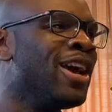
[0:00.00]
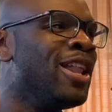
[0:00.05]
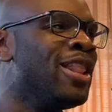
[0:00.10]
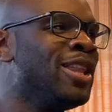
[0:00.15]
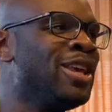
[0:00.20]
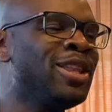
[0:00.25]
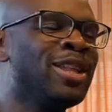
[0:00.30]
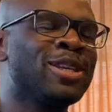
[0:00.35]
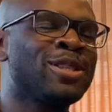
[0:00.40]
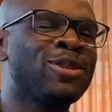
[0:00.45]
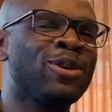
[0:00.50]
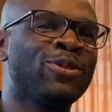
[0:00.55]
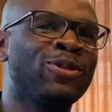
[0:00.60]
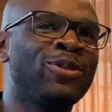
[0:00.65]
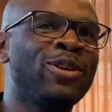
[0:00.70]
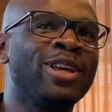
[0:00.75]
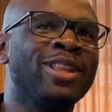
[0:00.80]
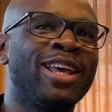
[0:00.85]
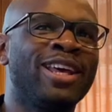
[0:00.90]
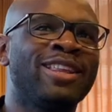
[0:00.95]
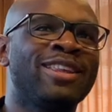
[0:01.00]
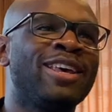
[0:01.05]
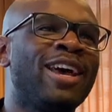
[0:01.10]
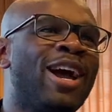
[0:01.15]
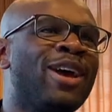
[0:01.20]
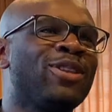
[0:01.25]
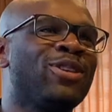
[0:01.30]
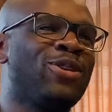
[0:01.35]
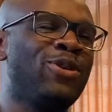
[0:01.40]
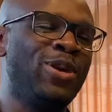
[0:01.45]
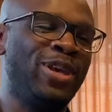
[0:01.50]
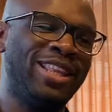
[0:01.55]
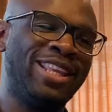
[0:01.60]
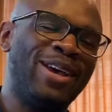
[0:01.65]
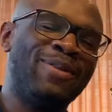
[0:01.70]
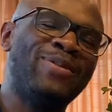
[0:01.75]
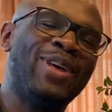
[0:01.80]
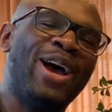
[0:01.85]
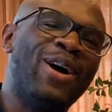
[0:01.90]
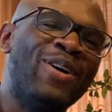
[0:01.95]
leaders don't think that I treat
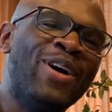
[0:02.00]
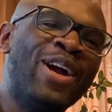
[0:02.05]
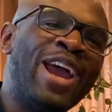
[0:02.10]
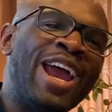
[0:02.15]
them now